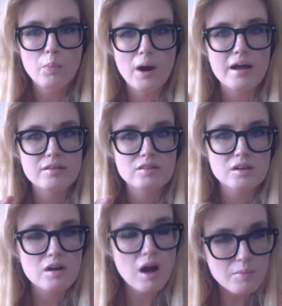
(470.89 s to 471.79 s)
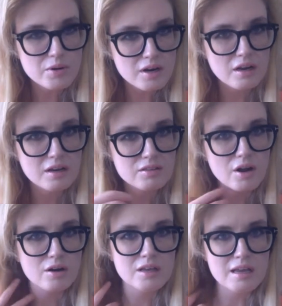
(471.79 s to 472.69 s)
but the company
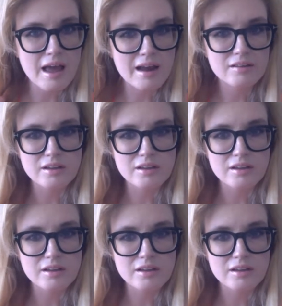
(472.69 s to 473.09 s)
that he had,